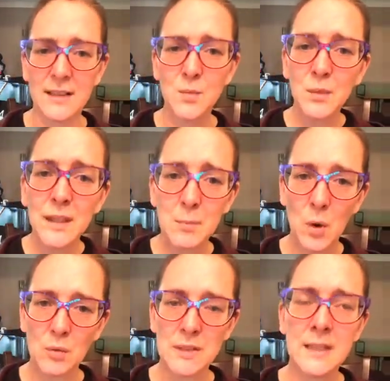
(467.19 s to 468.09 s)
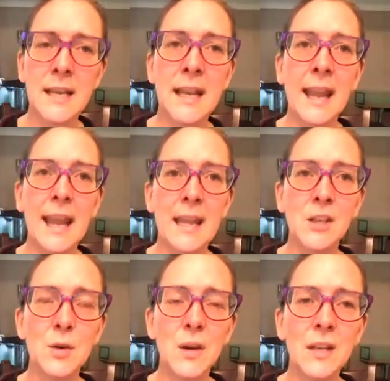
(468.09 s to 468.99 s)
It's really potent, and
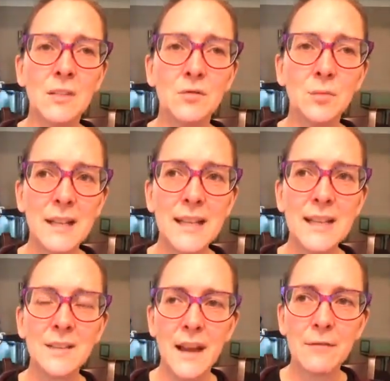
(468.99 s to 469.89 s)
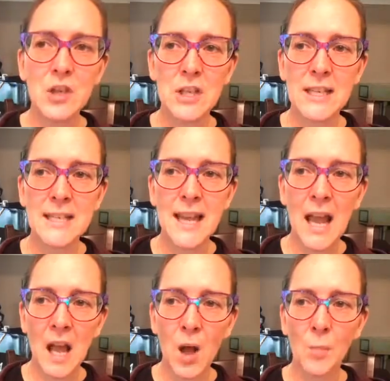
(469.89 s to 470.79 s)
you can really leverage it to
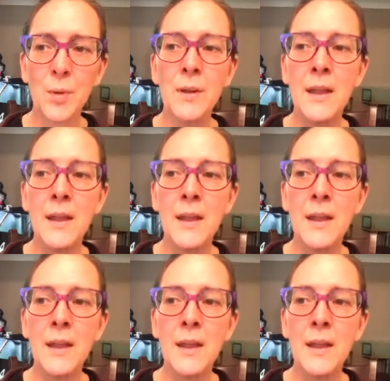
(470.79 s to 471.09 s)
help